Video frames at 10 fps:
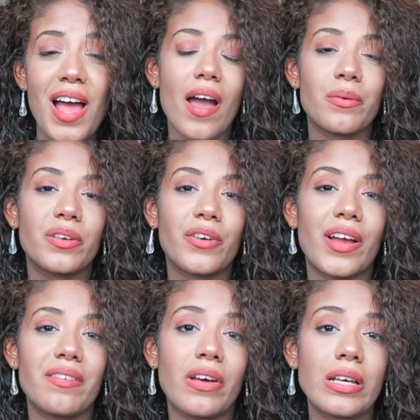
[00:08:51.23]
I would
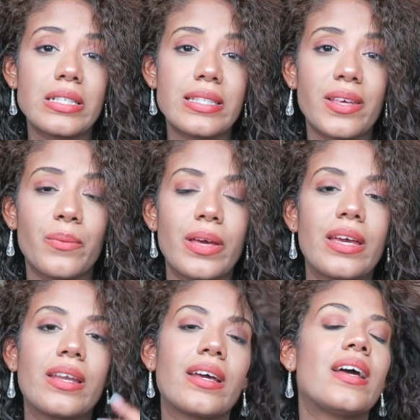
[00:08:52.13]
crave
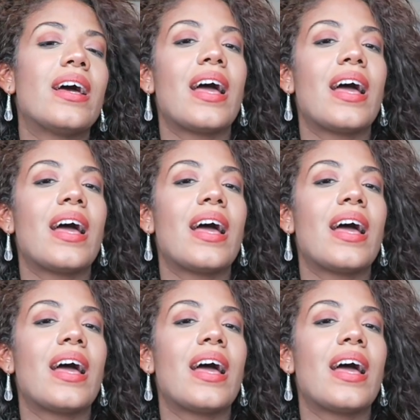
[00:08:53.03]
seaweed